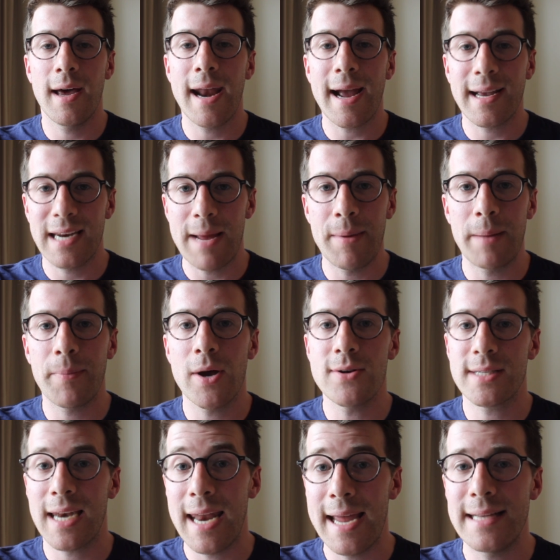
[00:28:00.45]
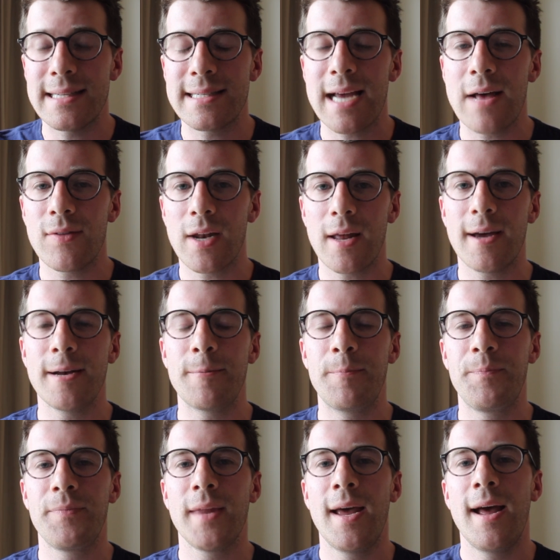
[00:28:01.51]
an academic post later down the line.
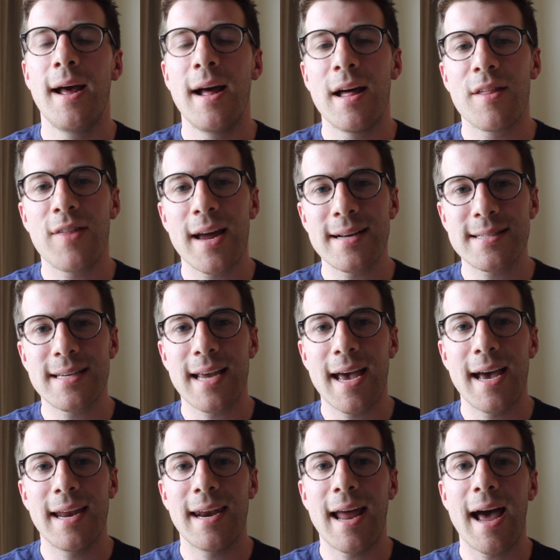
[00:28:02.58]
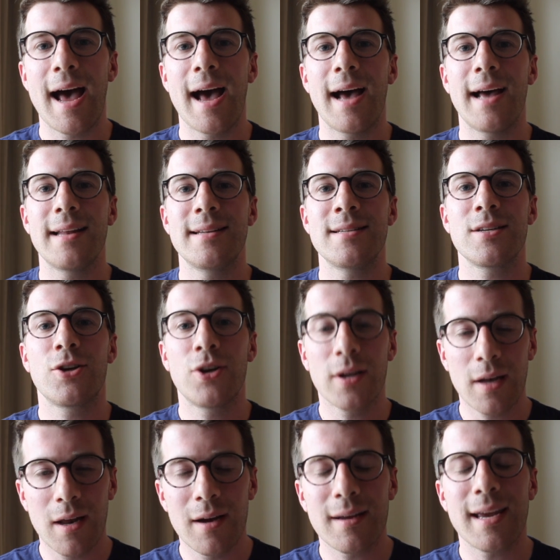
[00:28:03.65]
Thanks again and
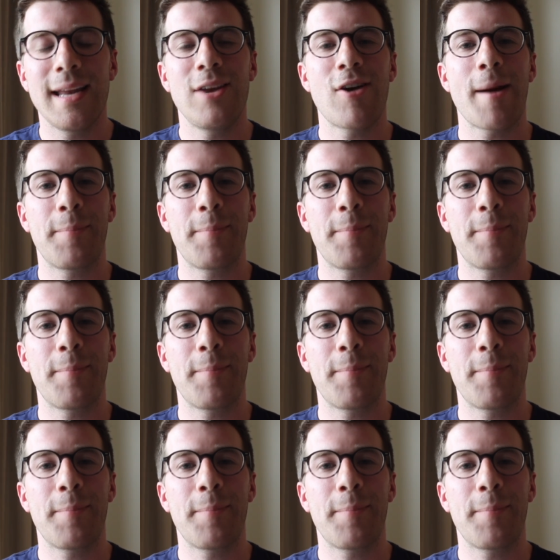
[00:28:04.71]
good luck in your